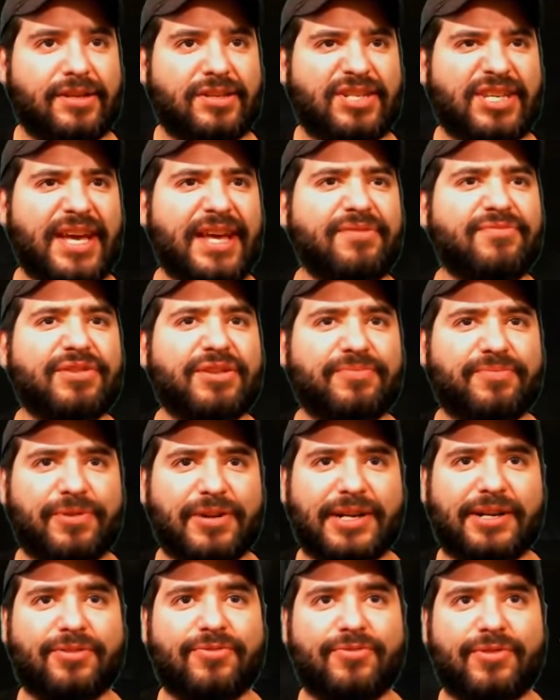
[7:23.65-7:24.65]
ten was
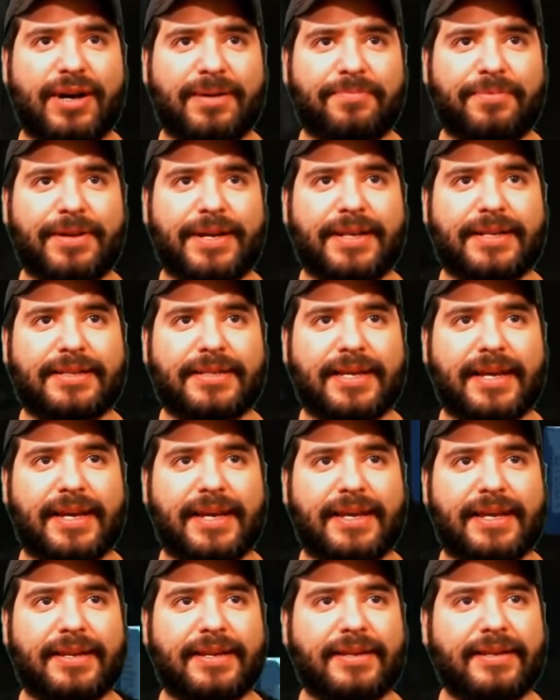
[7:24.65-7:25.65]
pretty cool. I played
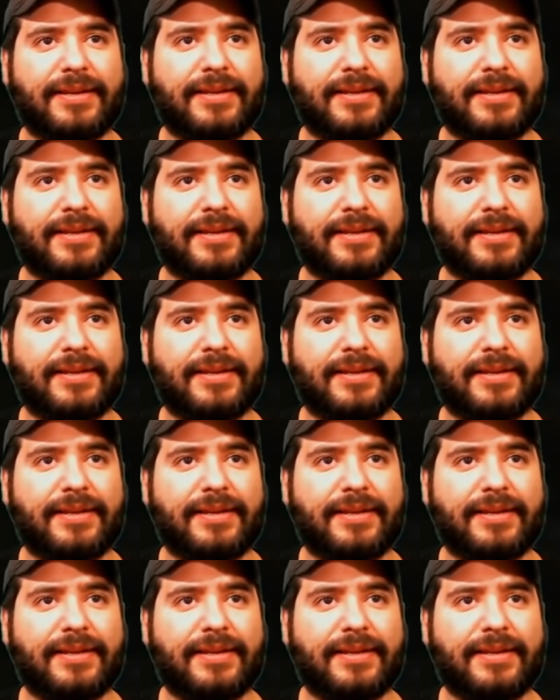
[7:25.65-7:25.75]
ten.